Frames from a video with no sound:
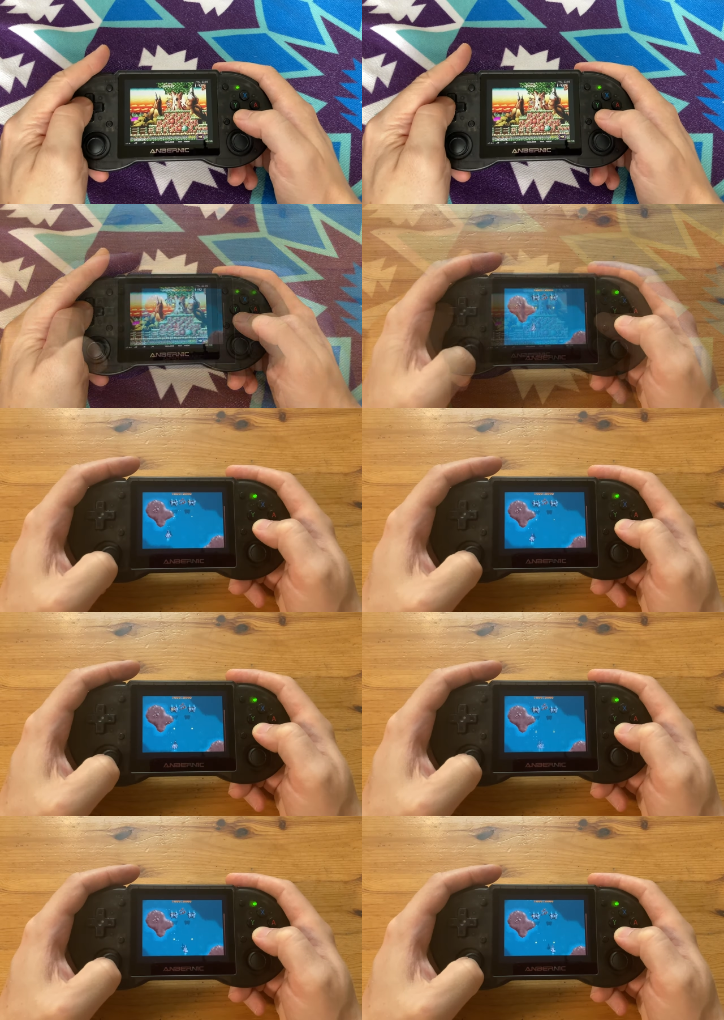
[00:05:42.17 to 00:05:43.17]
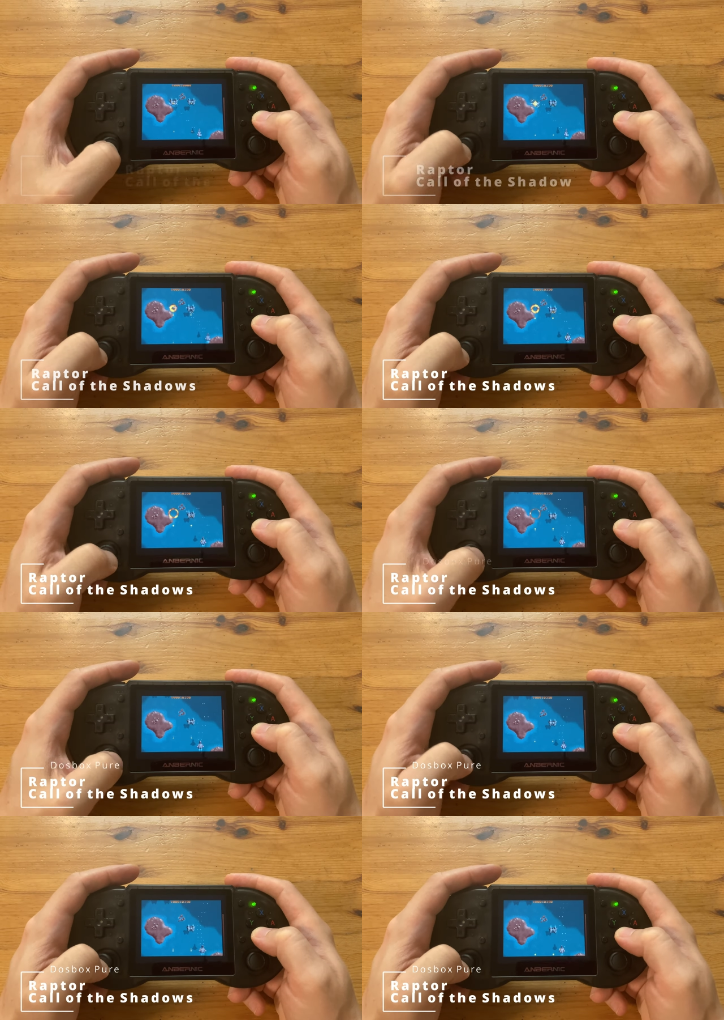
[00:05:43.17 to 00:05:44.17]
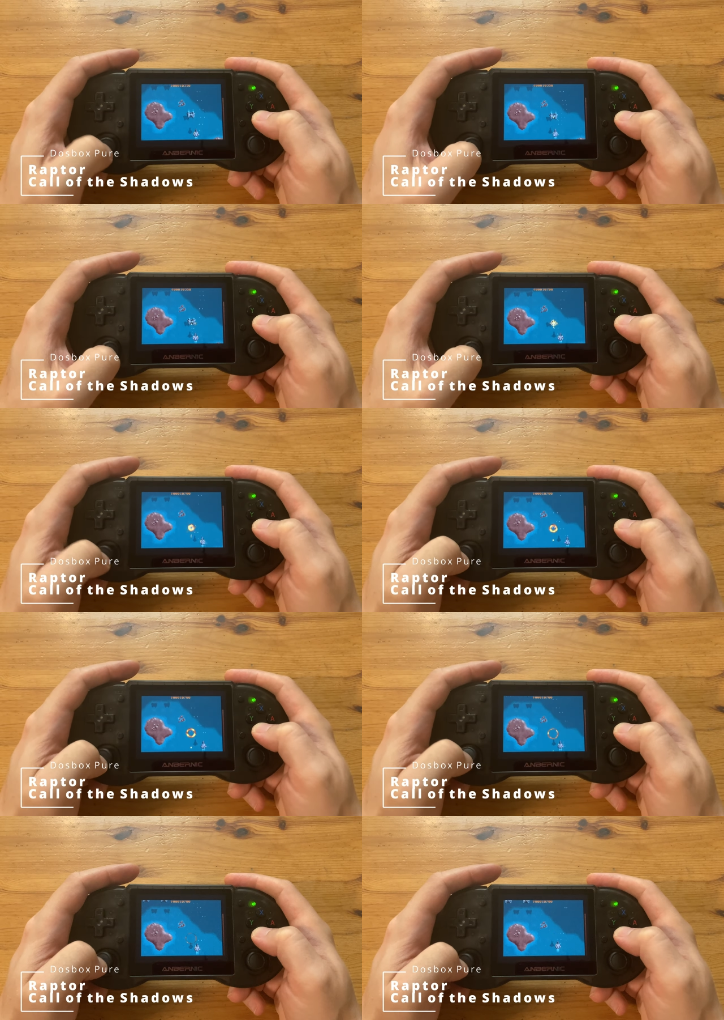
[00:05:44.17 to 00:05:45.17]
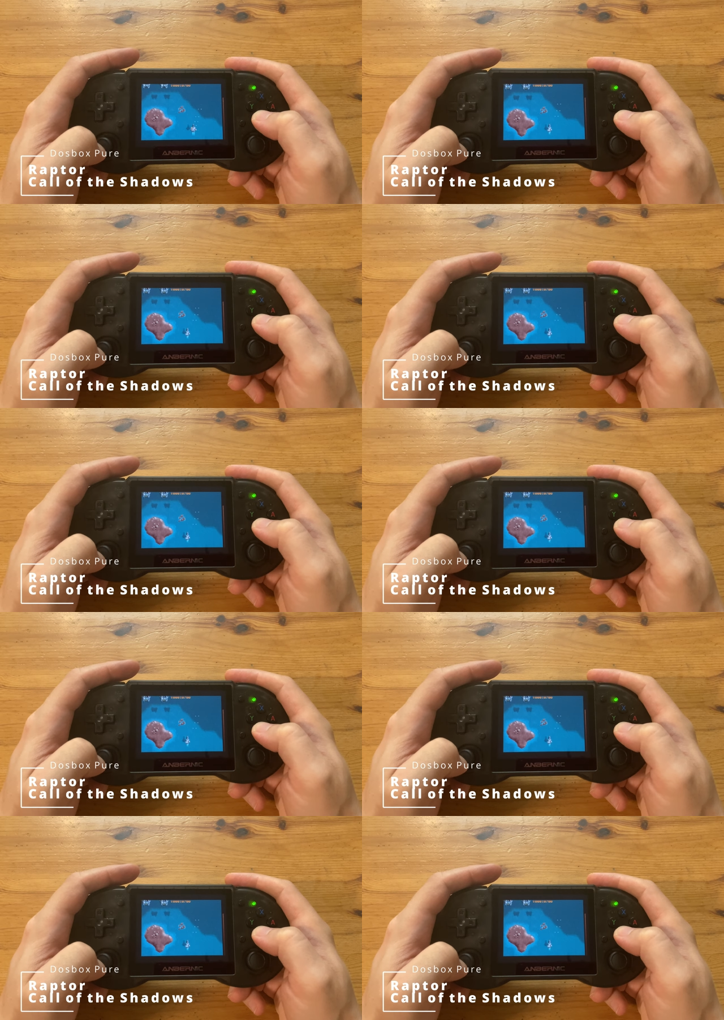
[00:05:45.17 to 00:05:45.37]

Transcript: [unreadable: no face in view]